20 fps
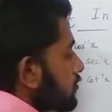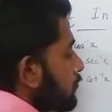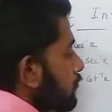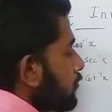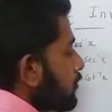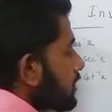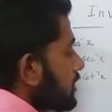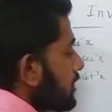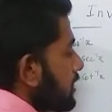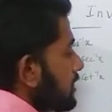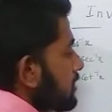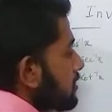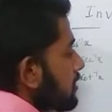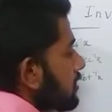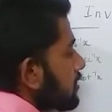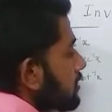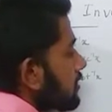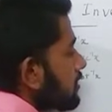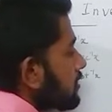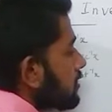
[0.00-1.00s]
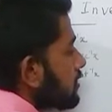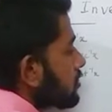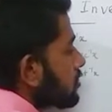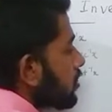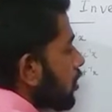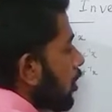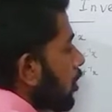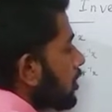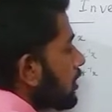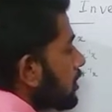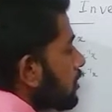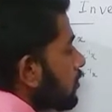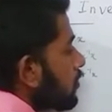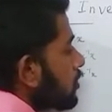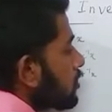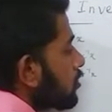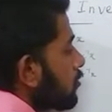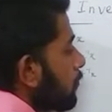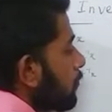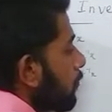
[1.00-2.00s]
for this is not
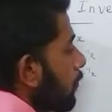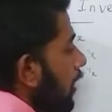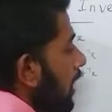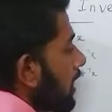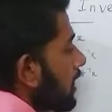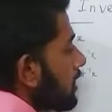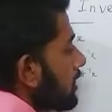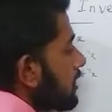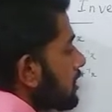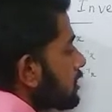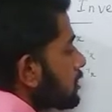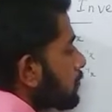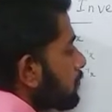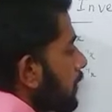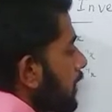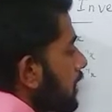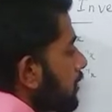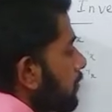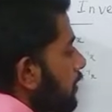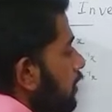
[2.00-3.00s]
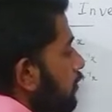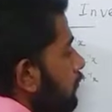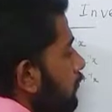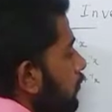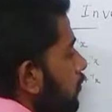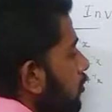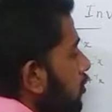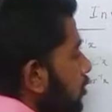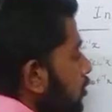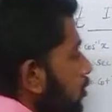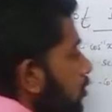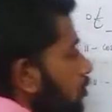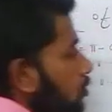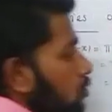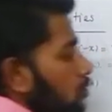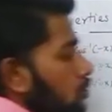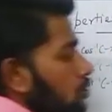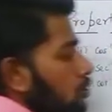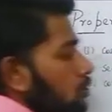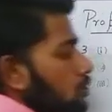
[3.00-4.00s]
equal to minus pi by 4
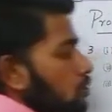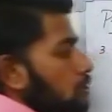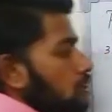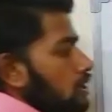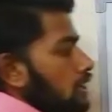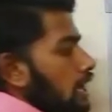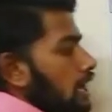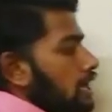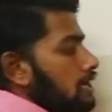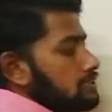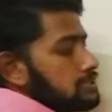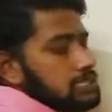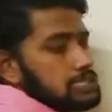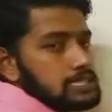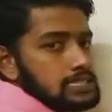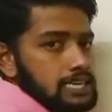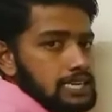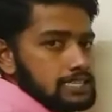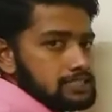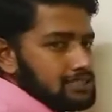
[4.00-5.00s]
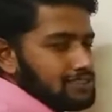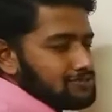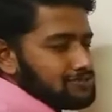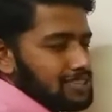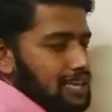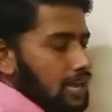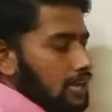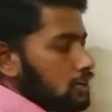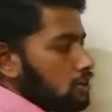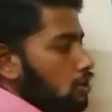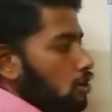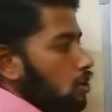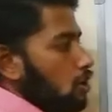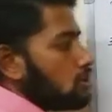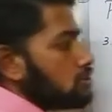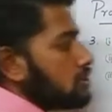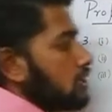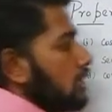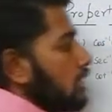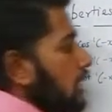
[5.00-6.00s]
as in the case of sine
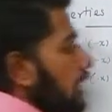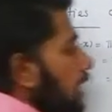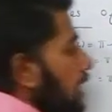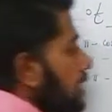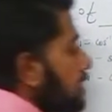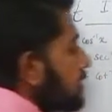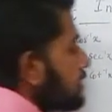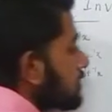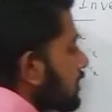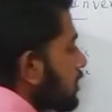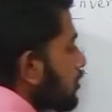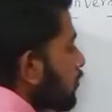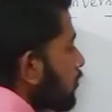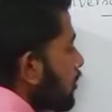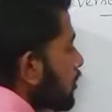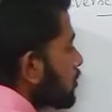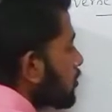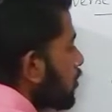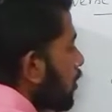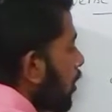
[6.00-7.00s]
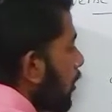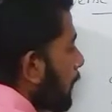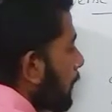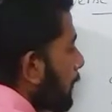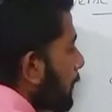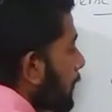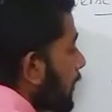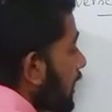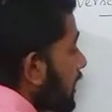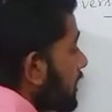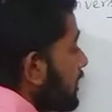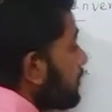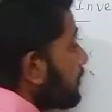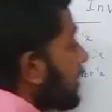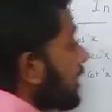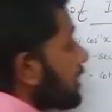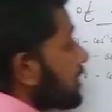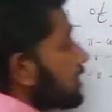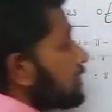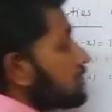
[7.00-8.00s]
cos. It is equal to pi
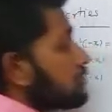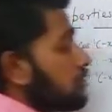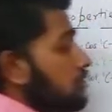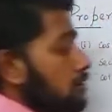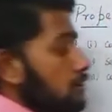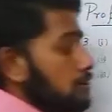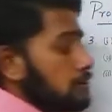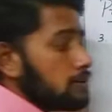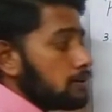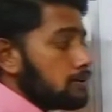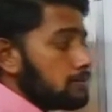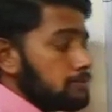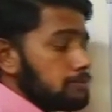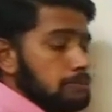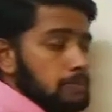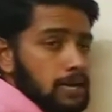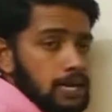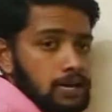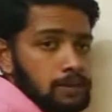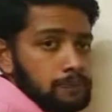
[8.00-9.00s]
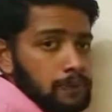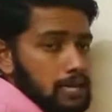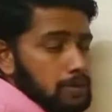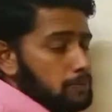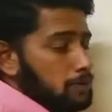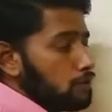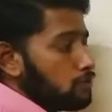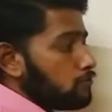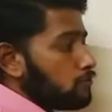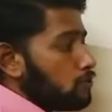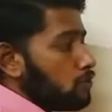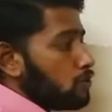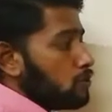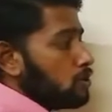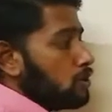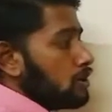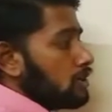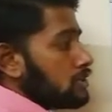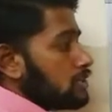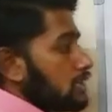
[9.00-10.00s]
minus pi by 4.
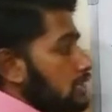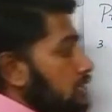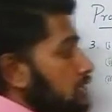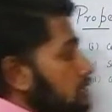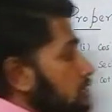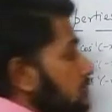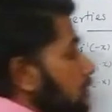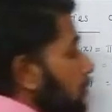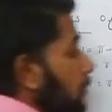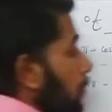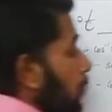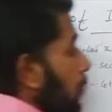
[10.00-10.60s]
That is